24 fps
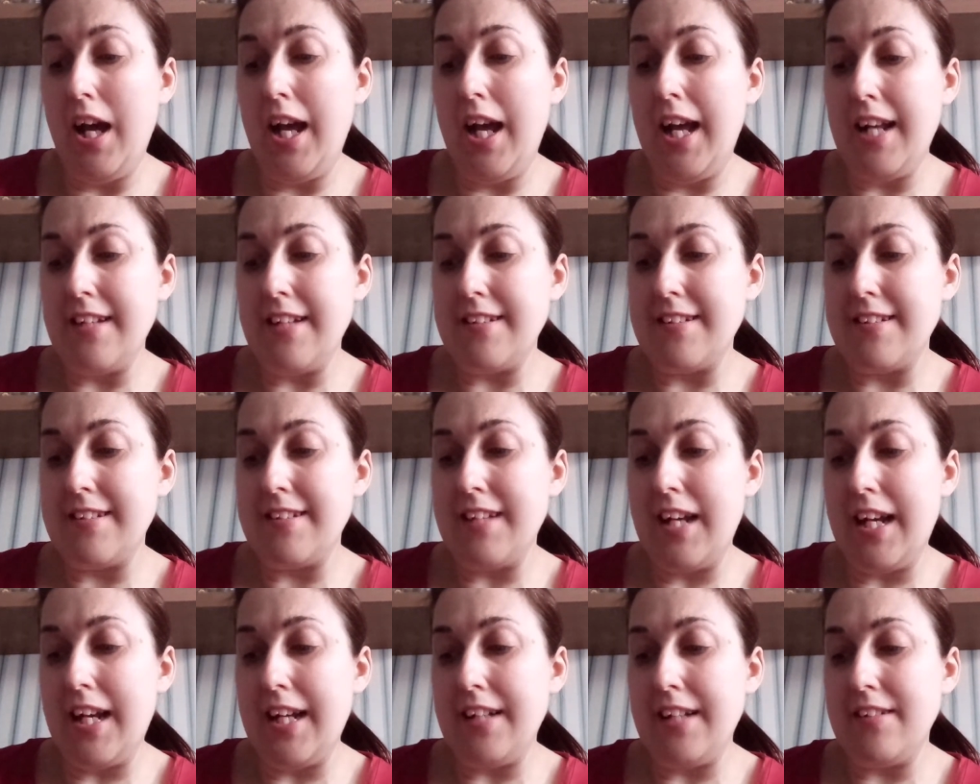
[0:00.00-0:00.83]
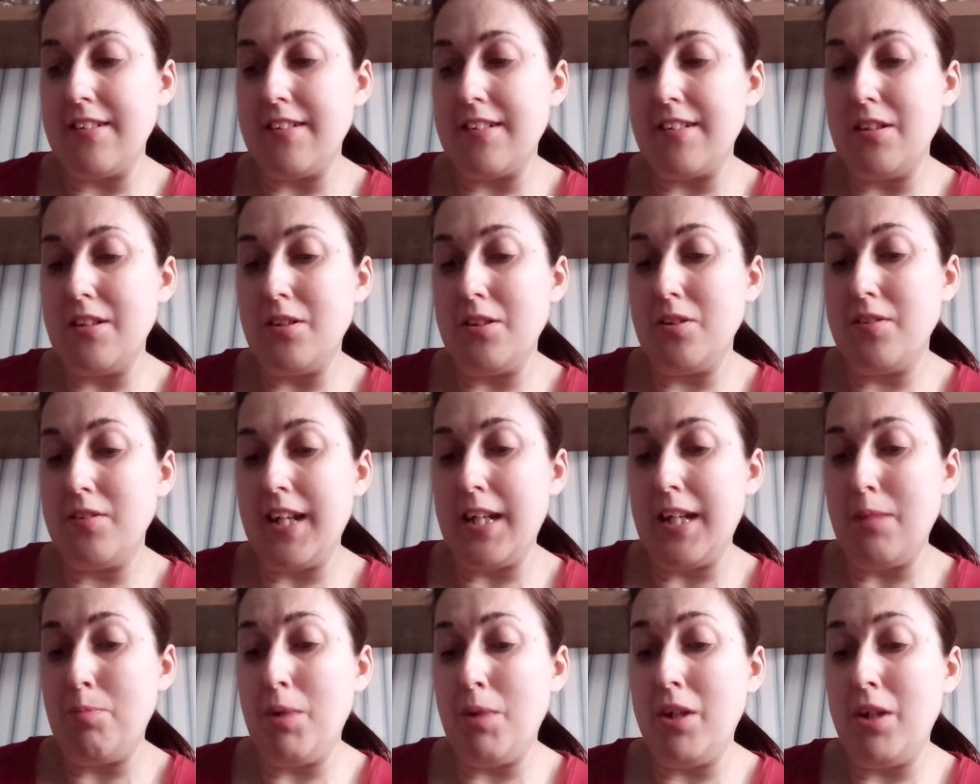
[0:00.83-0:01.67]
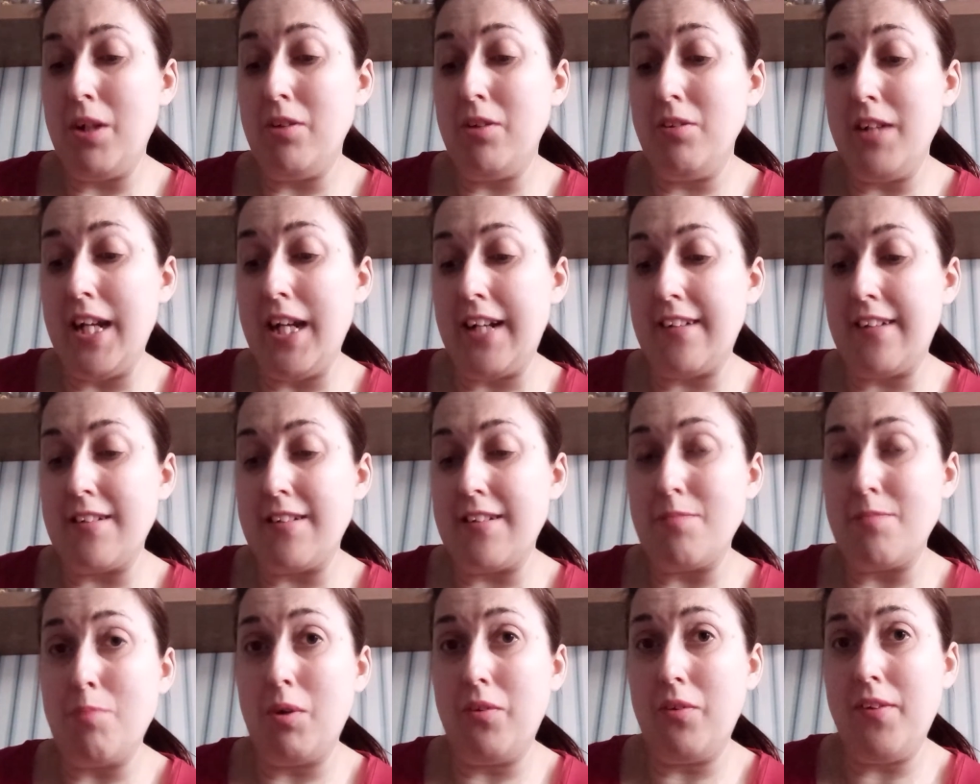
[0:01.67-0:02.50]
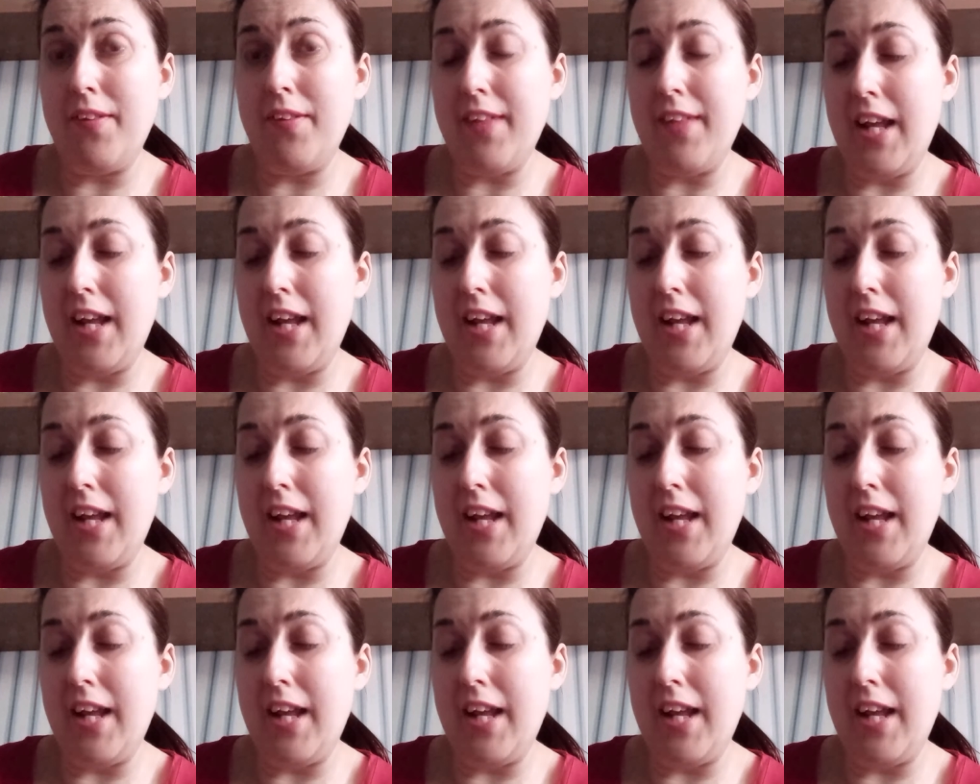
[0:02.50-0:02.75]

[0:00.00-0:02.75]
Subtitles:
set to debut next month.